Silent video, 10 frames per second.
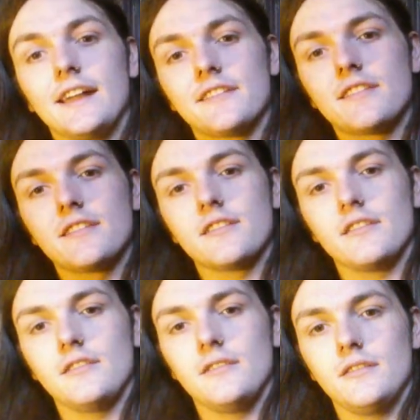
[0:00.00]
It's
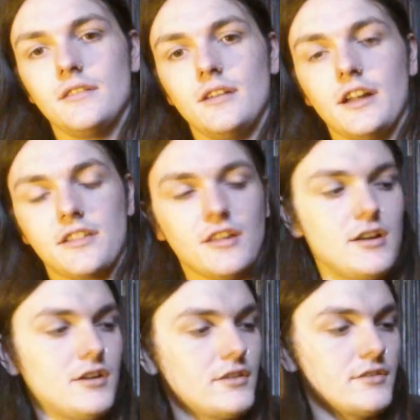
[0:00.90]
a
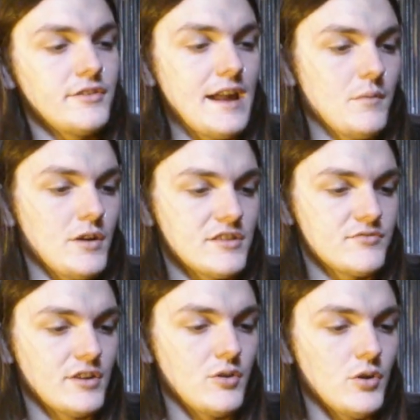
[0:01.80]
song that
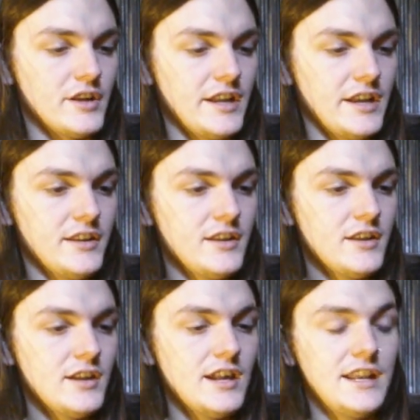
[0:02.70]
was recorded
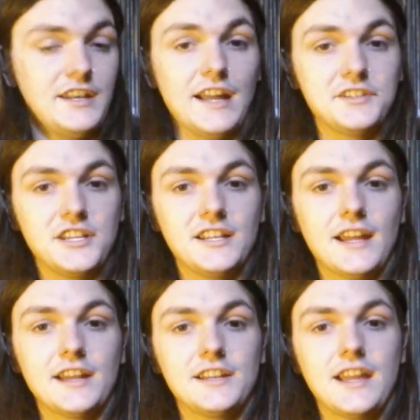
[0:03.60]
in
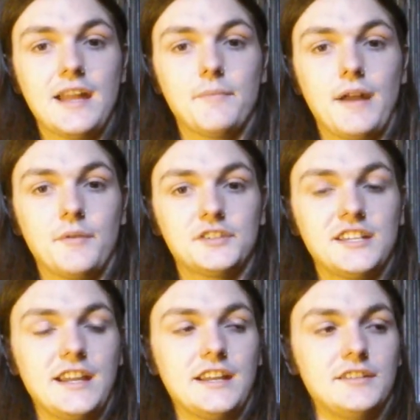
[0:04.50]
1998 by
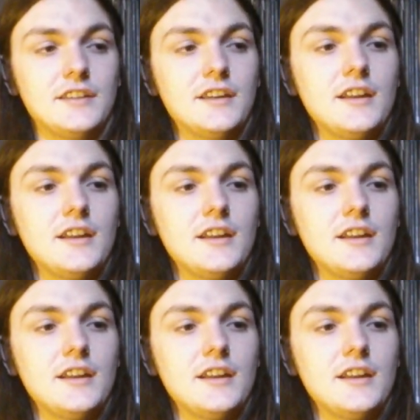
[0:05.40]
Watain,